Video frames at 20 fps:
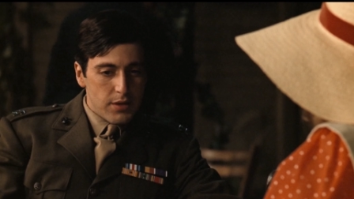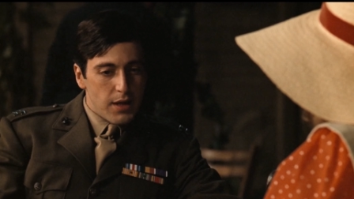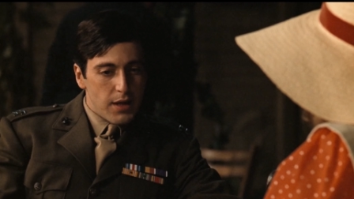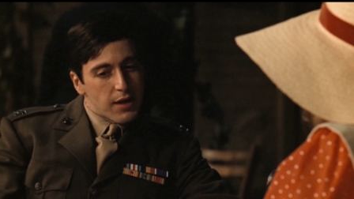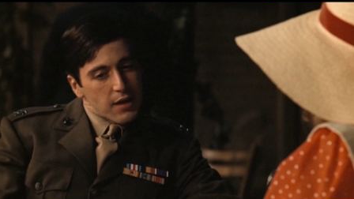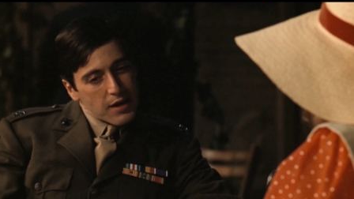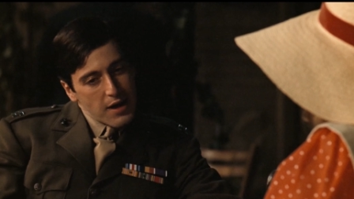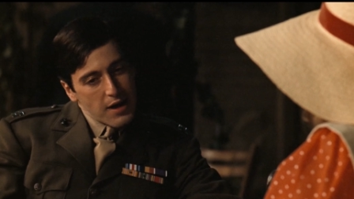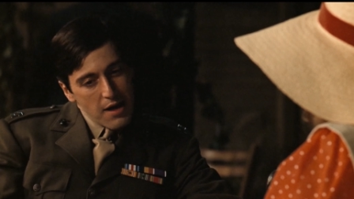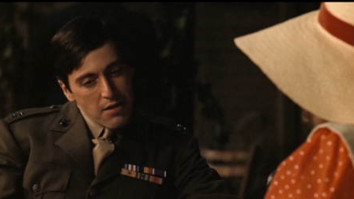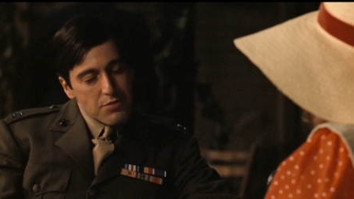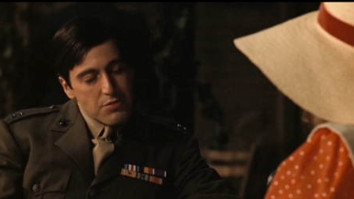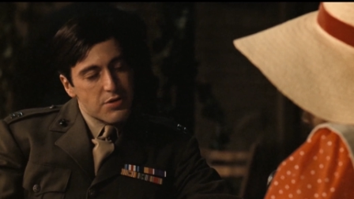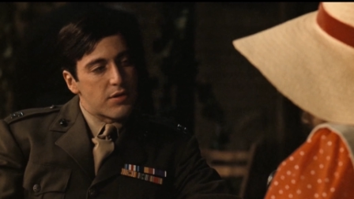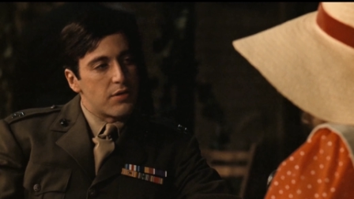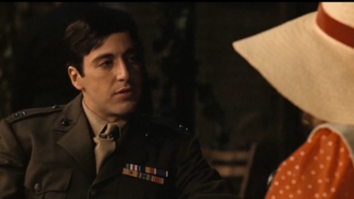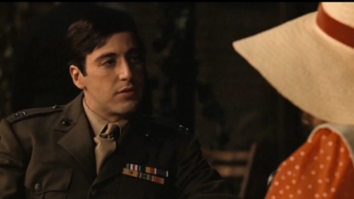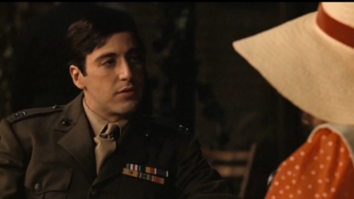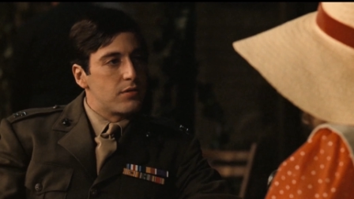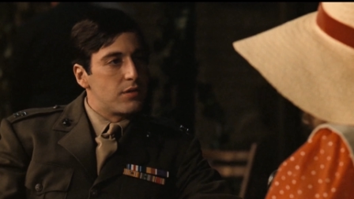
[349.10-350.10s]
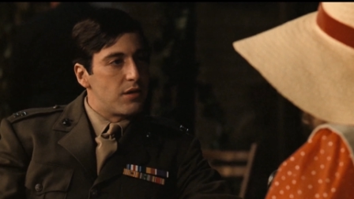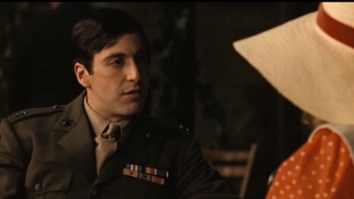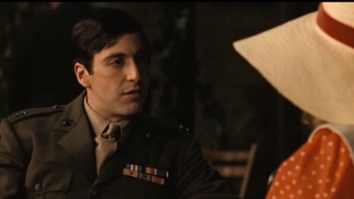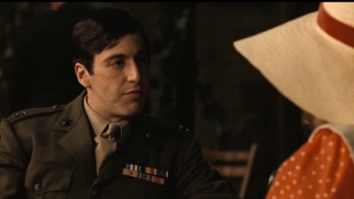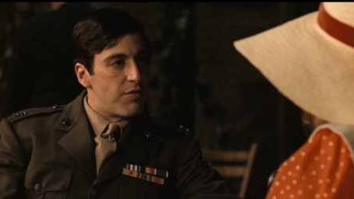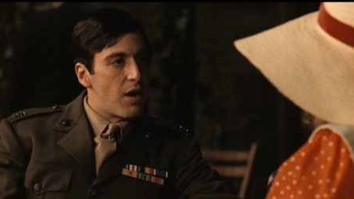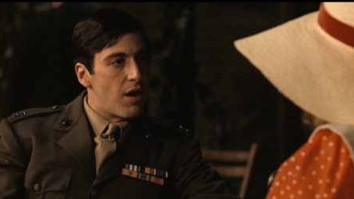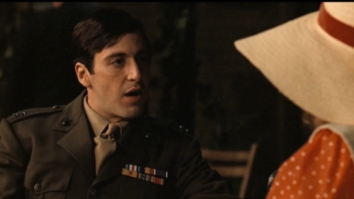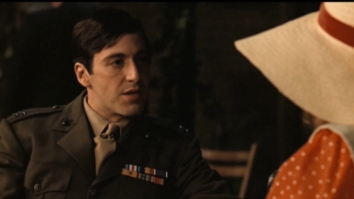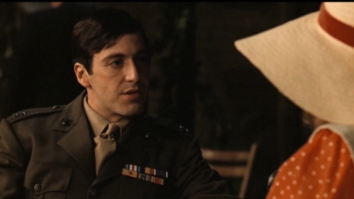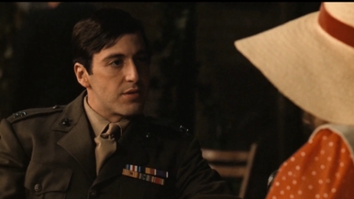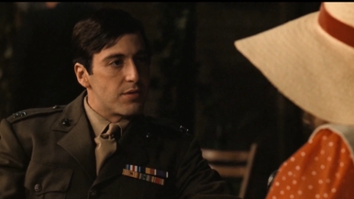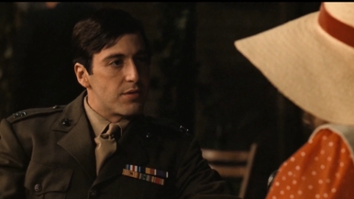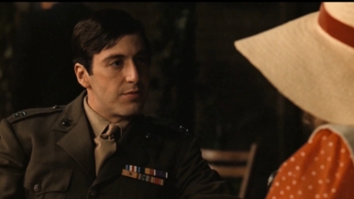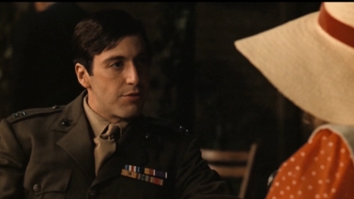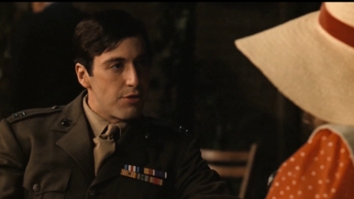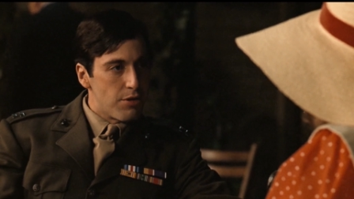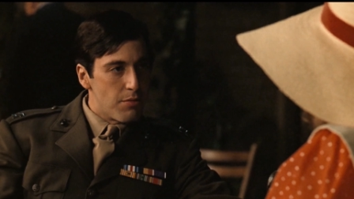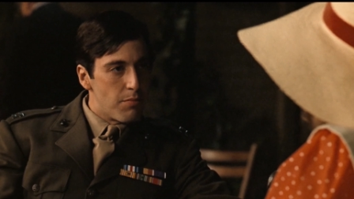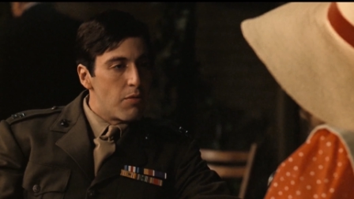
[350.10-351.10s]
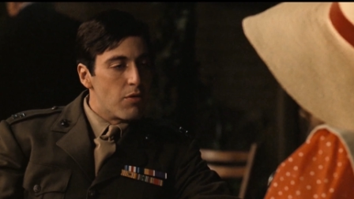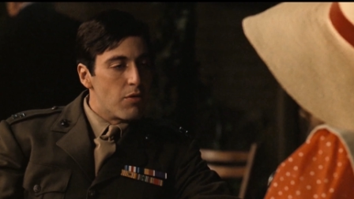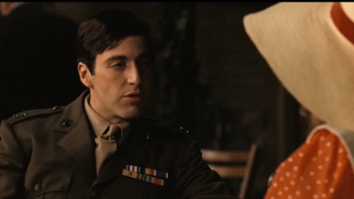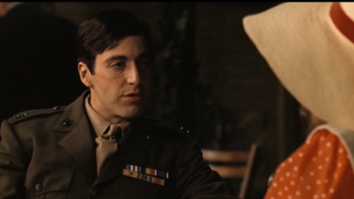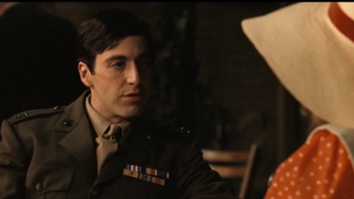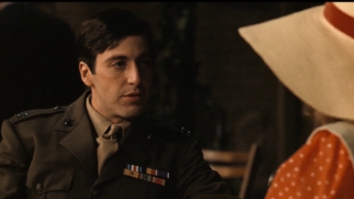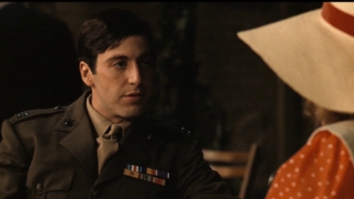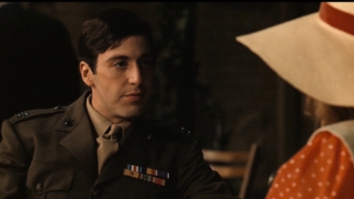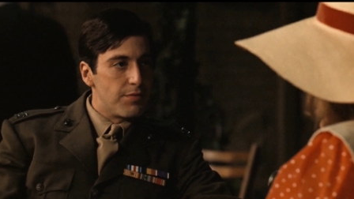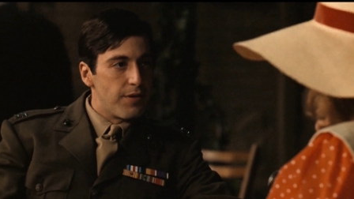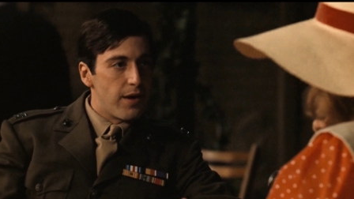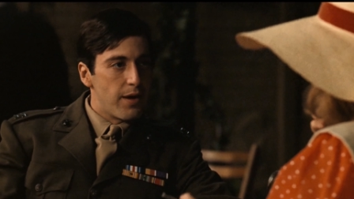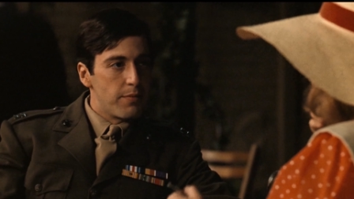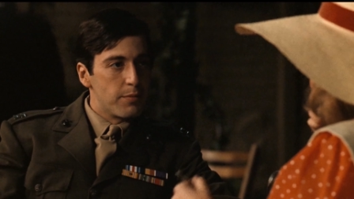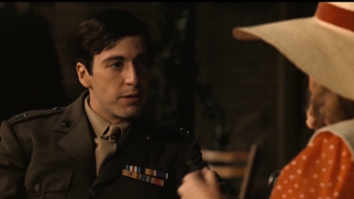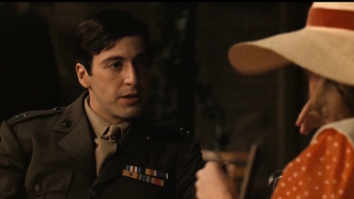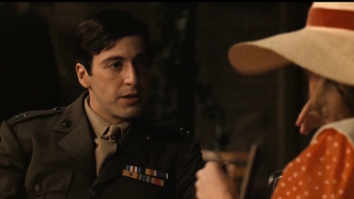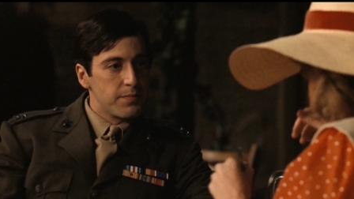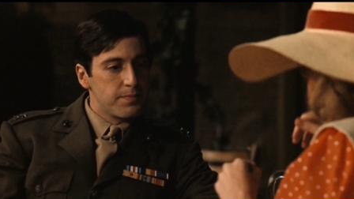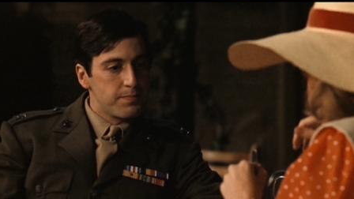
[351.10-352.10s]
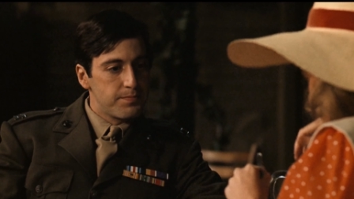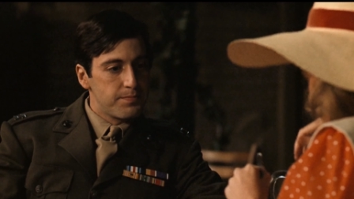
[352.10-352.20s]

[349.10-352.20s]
like a counselor, an advisor. Very important to the family.